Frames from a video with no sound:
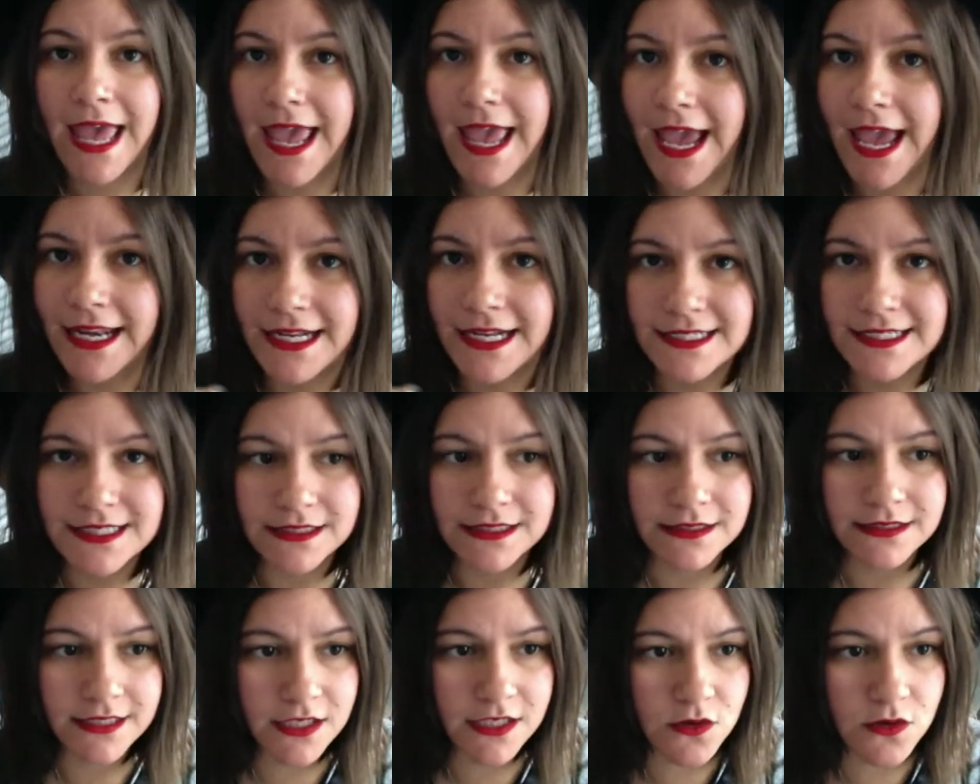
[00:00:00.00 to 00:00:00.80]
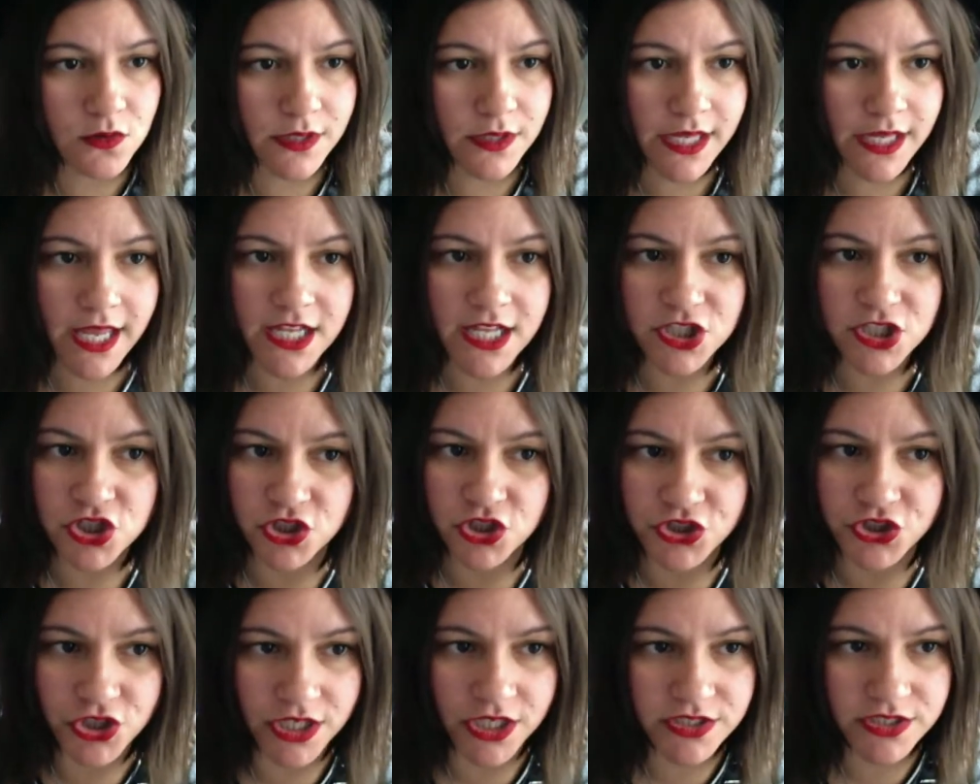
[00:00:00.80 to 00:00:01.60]
And it's literally, it's
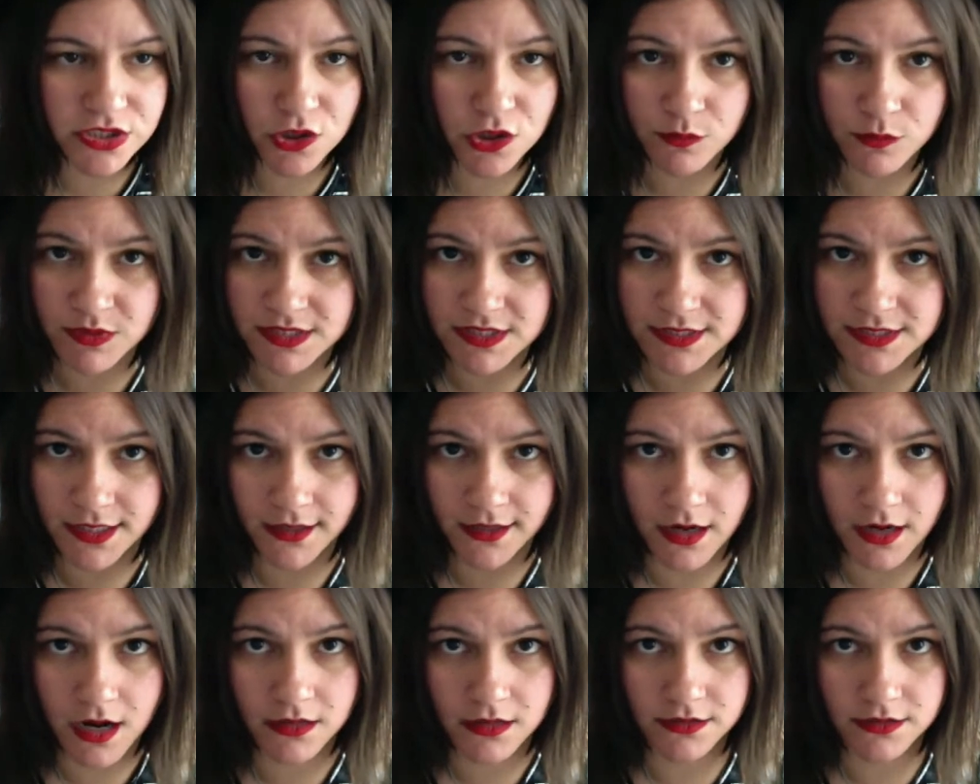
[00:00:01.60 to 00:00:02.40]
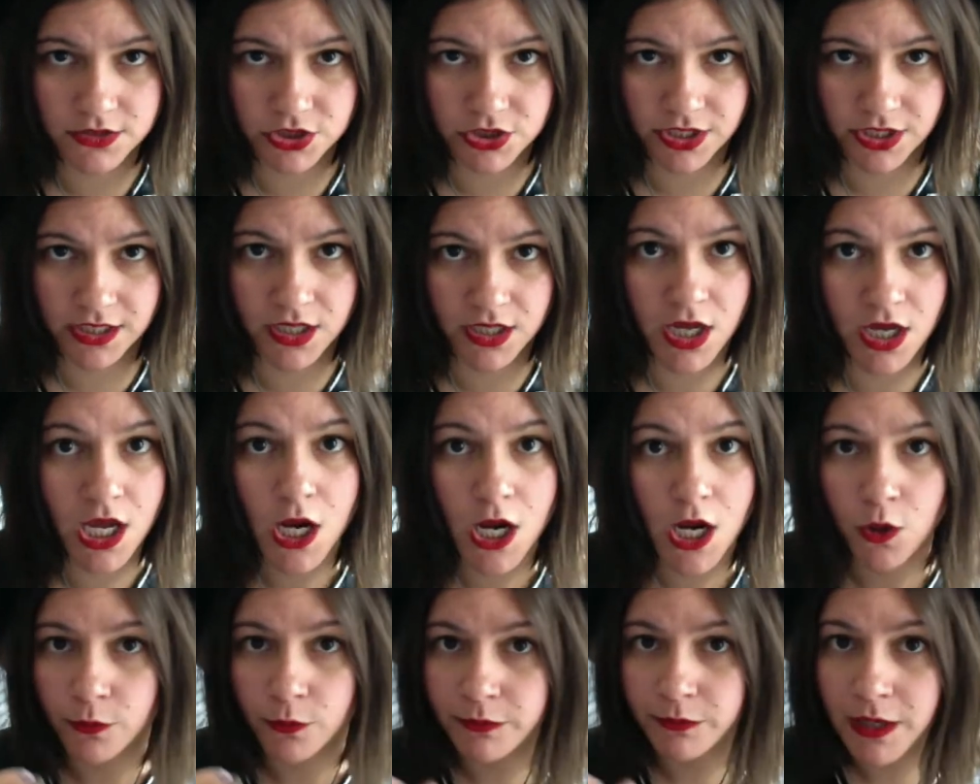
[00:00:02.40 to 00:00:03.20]
just human psychology.
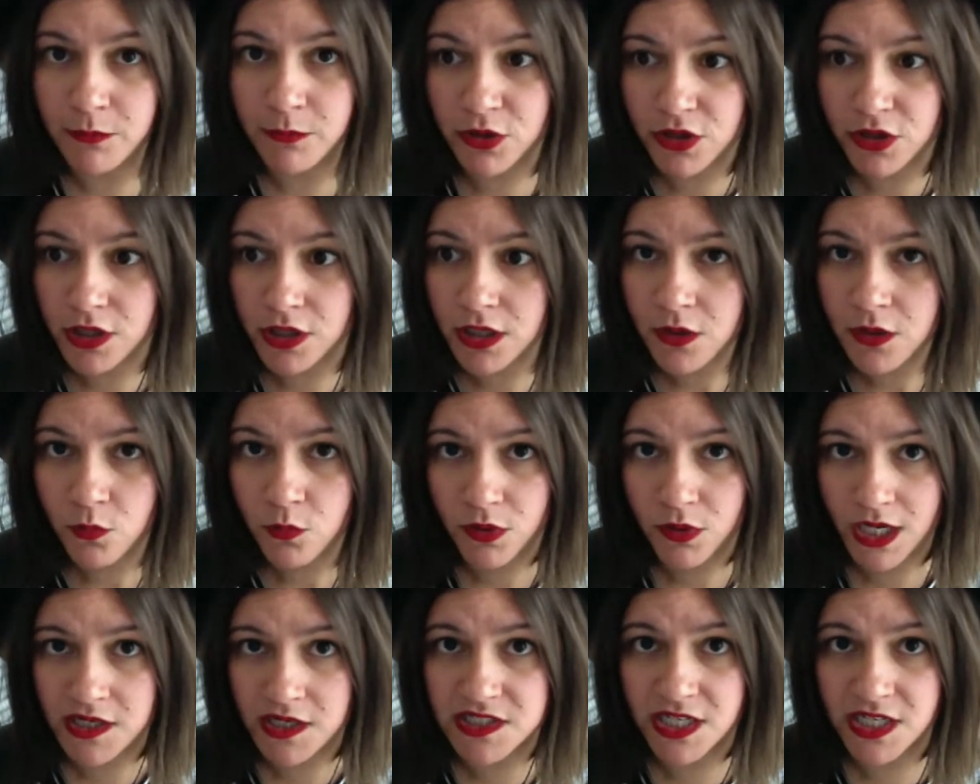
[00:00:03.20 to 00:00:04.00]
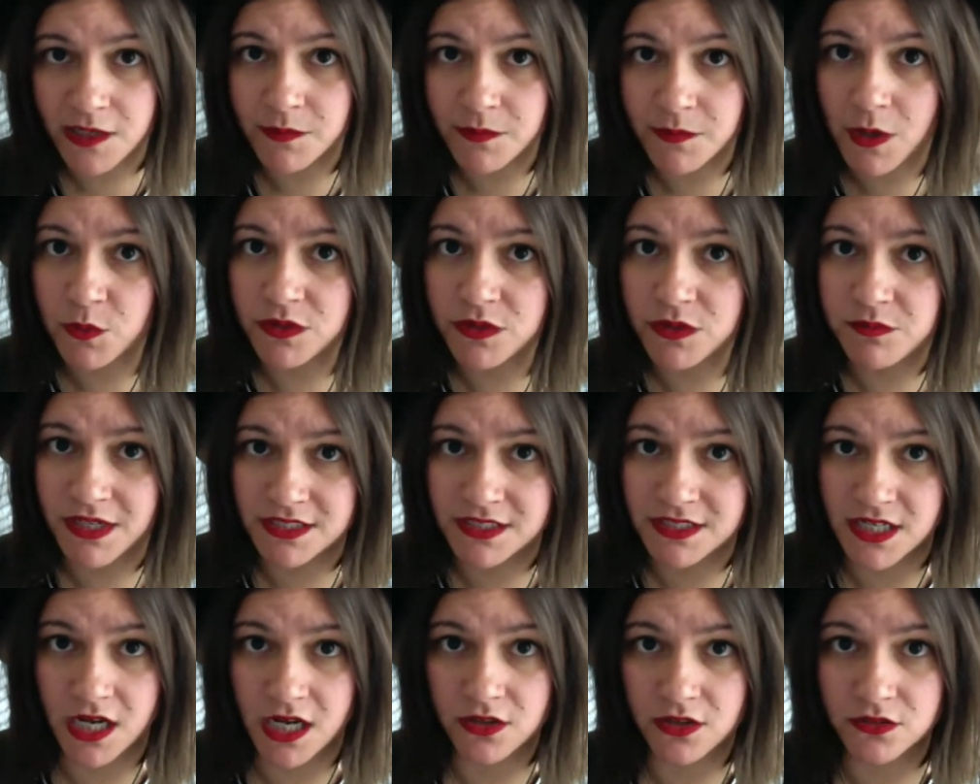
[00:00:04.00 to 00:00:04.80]
Remember what I was talking about with
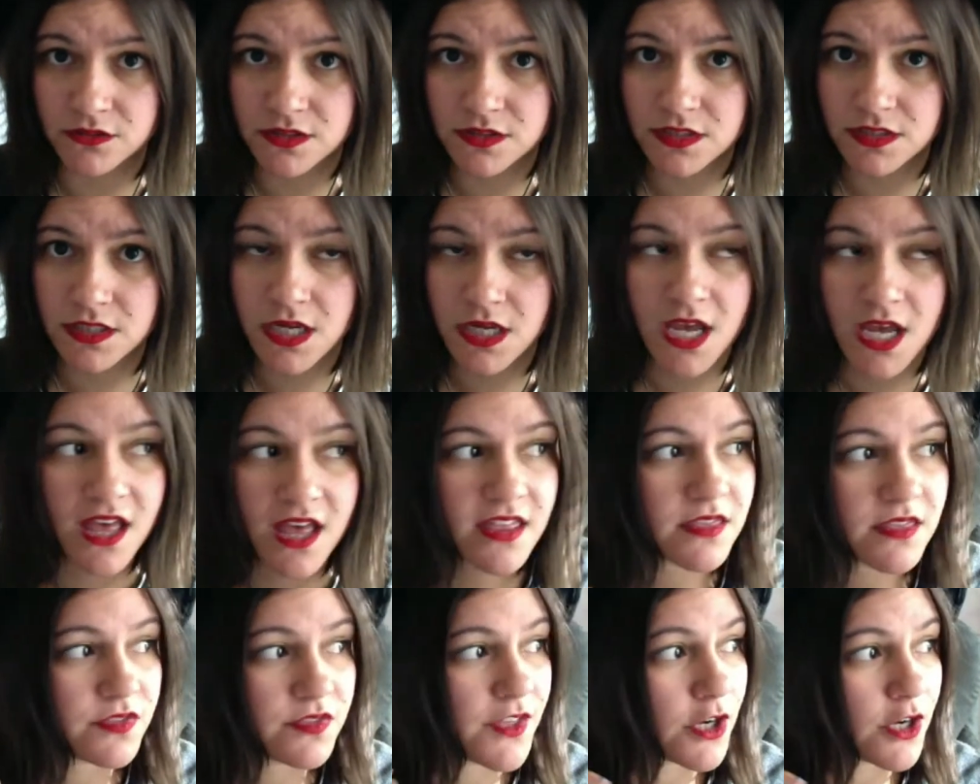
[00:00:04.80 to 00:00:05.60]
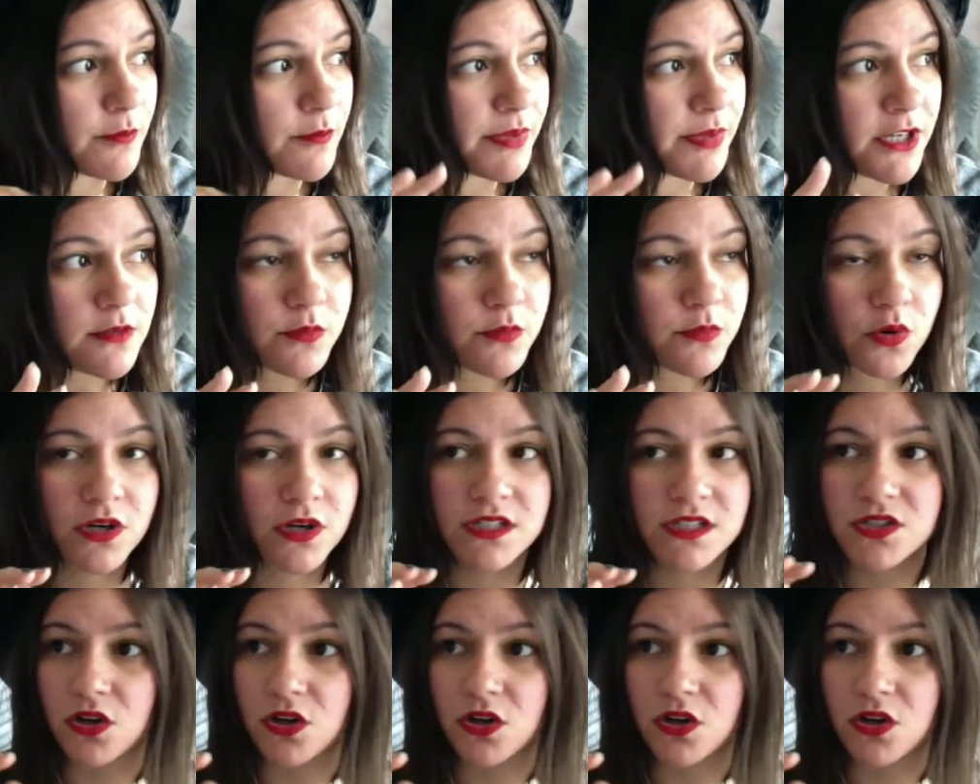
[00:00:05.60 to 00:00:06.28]
McDonald's? Their billboards are